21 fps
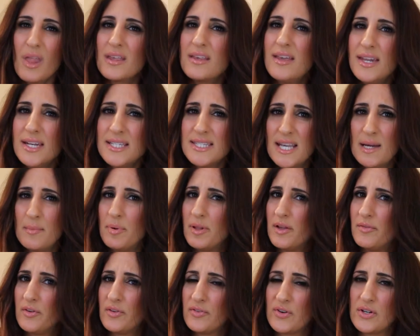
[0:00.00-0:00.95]
get a
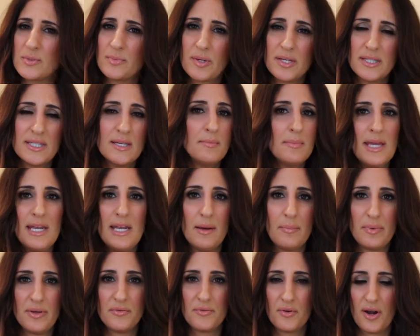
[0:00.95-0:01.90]
sample of it first because it may
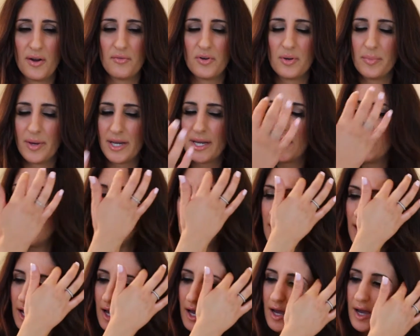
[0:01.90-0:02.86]
not be for everybody.
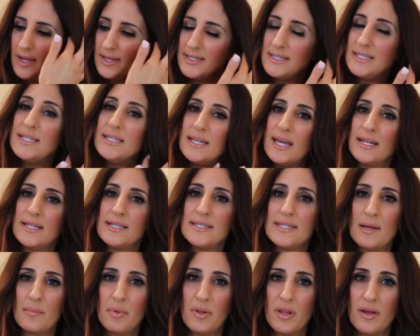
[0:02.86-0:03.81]
I did get a
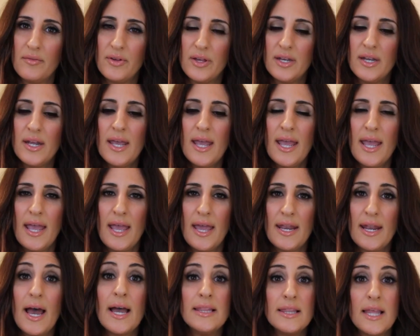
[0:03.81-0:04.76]
sample of it
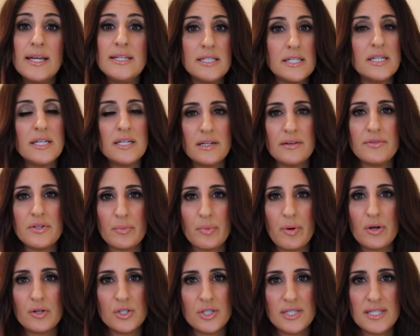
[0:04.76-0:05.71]
and I liked it enough to
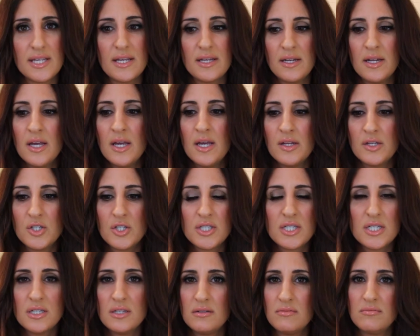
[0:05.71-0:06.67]
purchase it
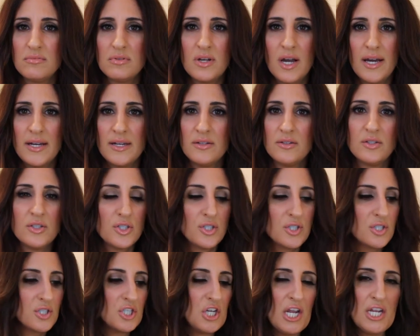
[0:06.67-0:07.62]
just to kind of
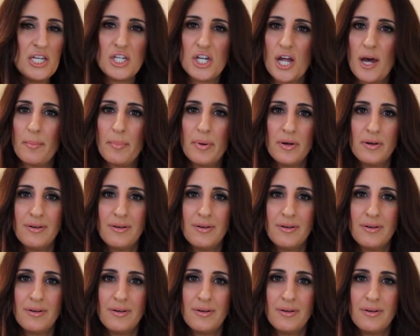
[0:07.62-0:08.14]
just change it up